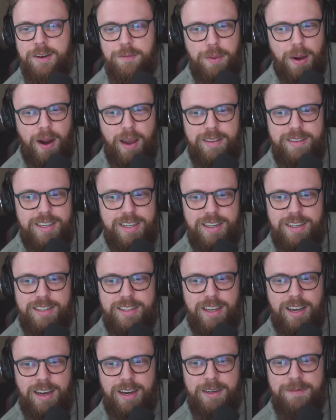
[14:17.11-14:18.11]
But I didn't.
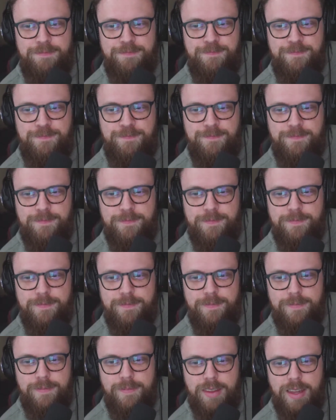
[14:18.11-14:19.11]
The
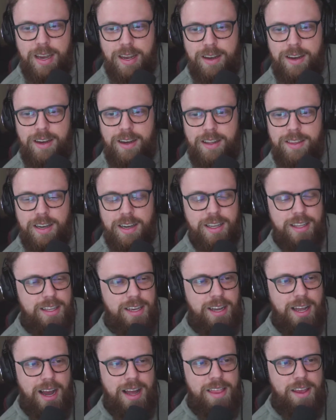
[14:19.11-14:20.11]

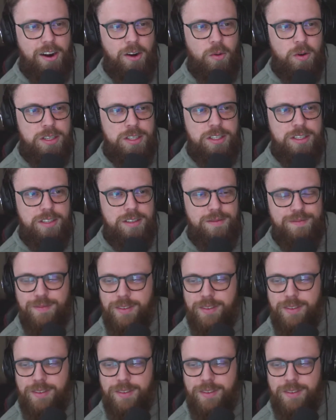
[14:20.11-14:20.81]
guy that always,